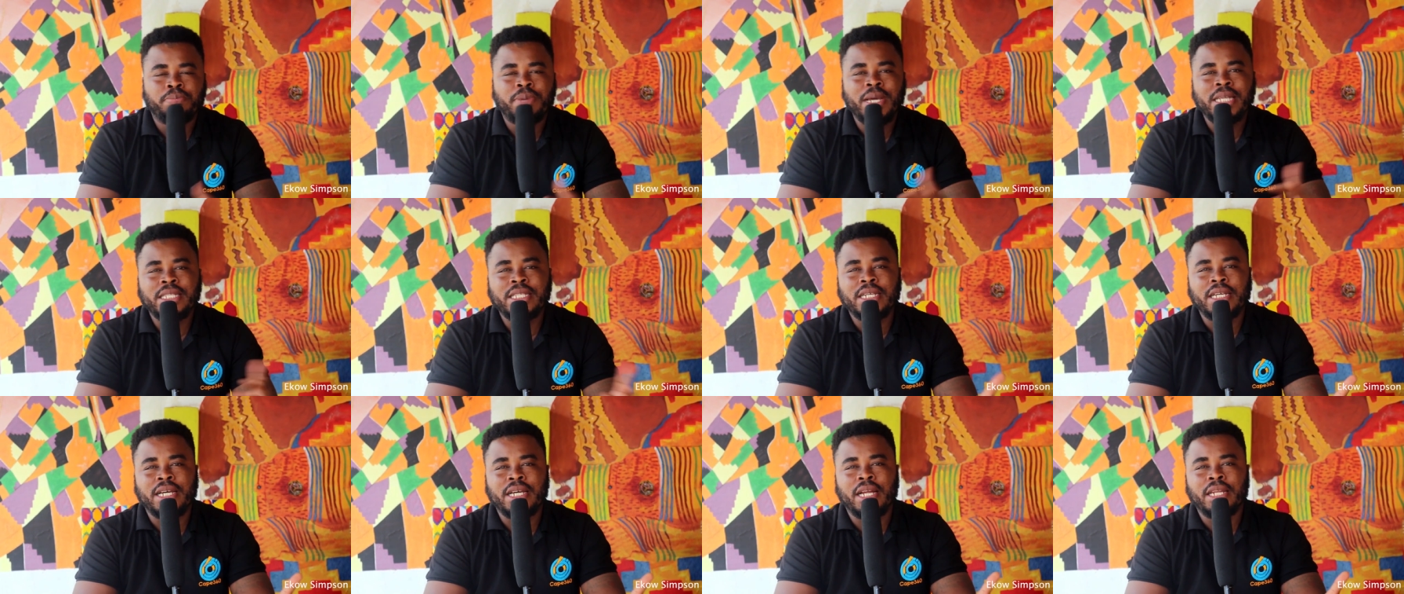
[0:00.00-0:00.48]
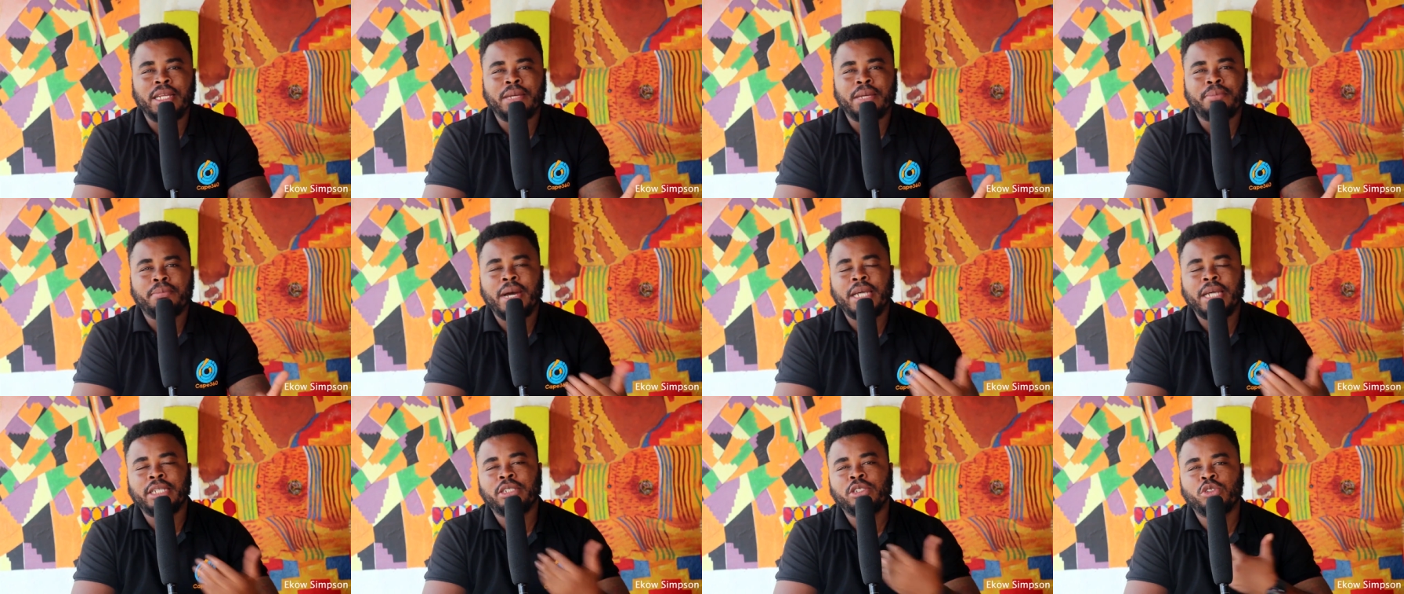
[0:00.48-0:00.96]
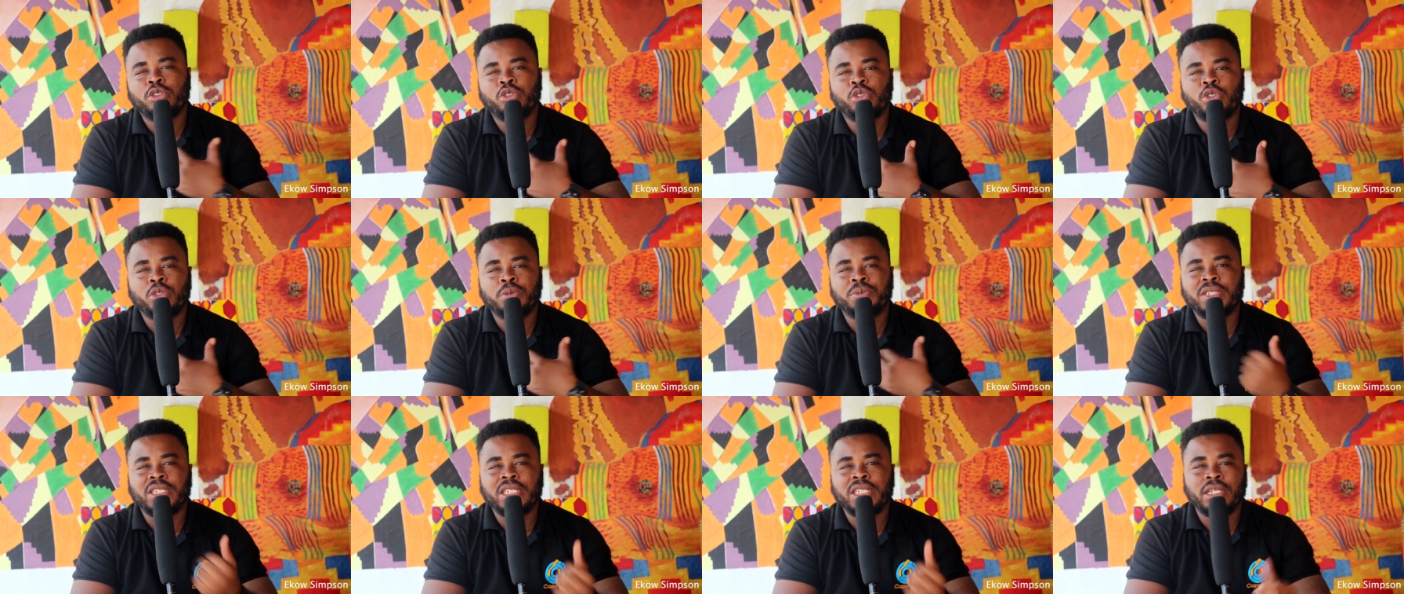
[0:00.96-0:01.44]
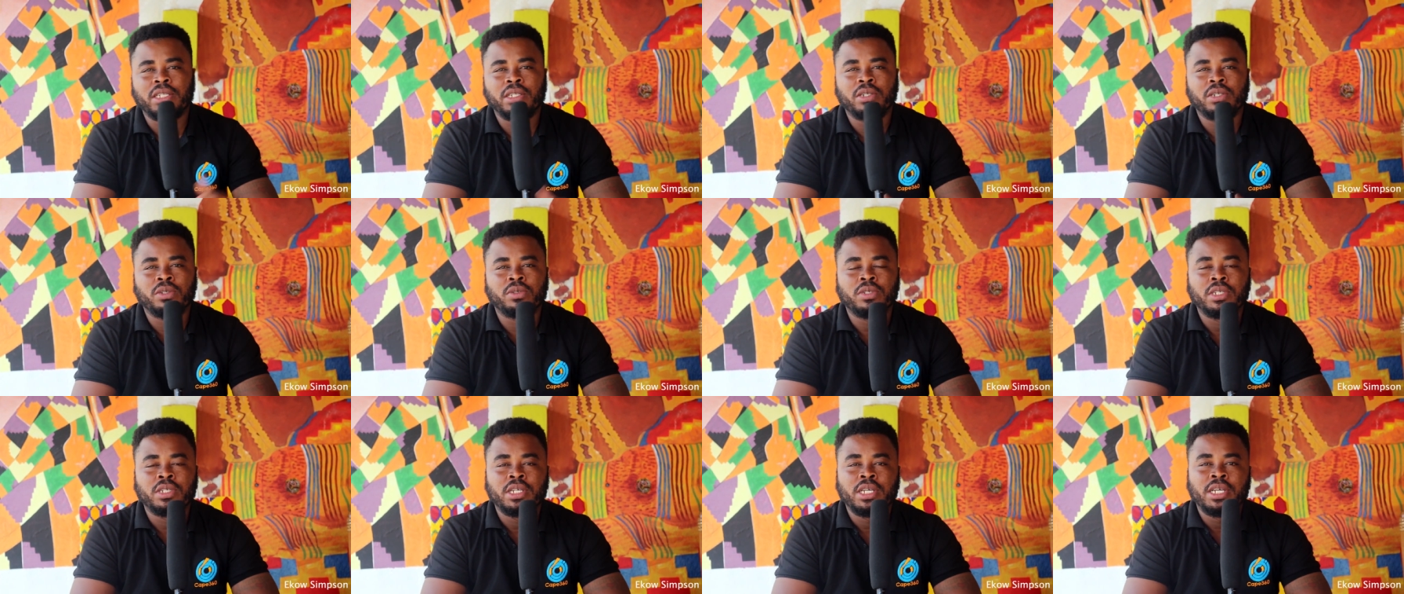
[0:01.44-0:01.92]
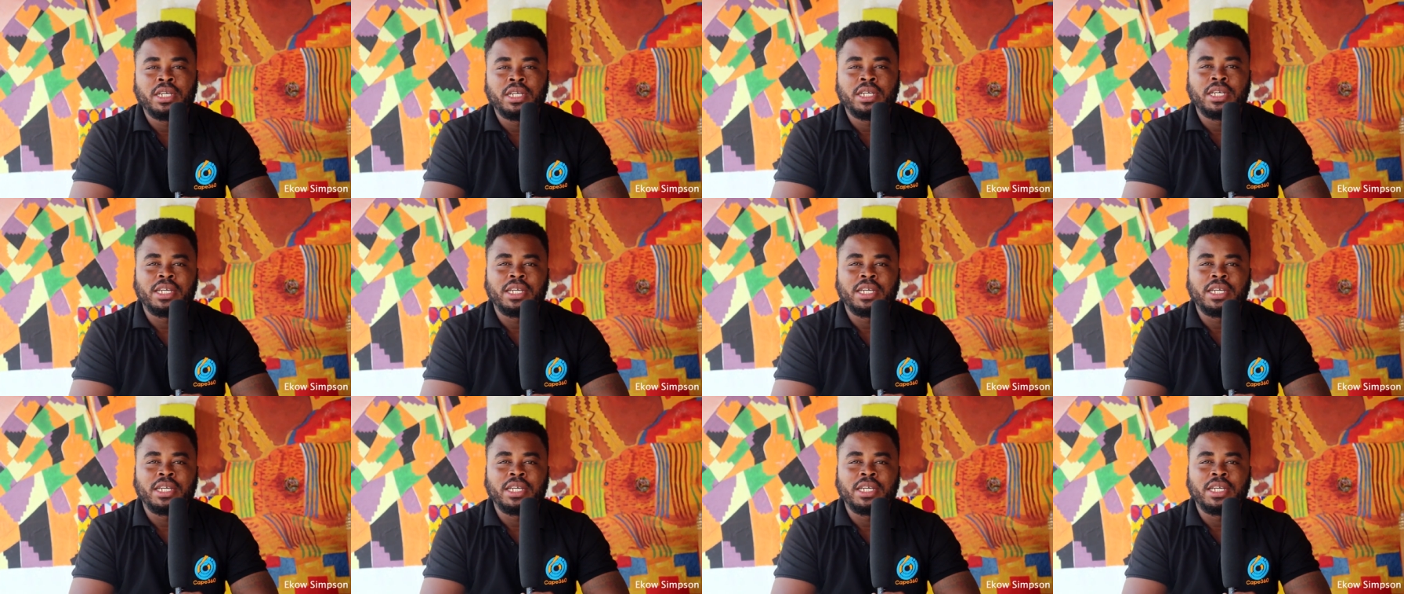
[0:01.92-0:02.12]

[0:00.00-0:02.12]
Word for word: Basically, my YouTube channel